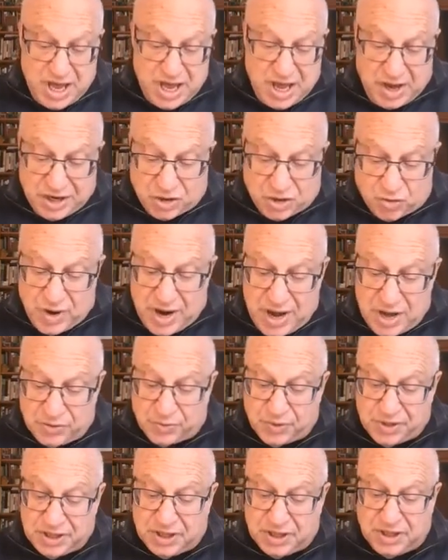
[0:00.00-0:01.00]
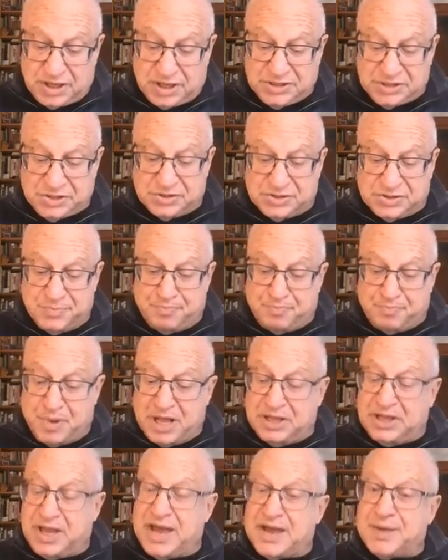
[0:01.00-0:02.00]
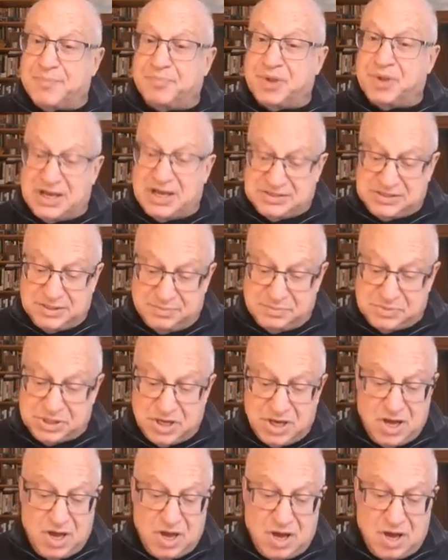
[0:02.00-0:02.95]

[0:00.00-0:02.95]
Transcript: and crowned with clusters of bell-like blossoms,